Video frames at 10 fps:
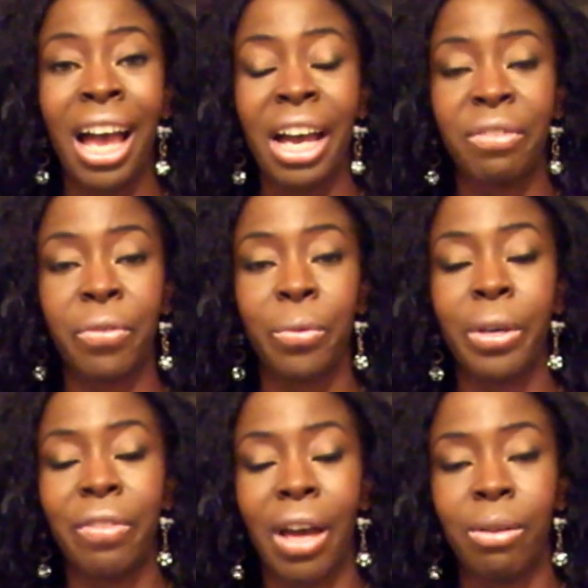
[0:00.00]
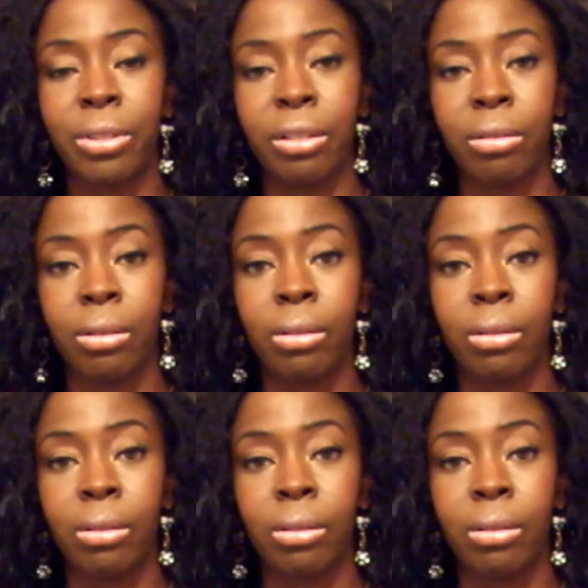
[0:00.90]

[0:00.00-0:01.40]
out of 3,000.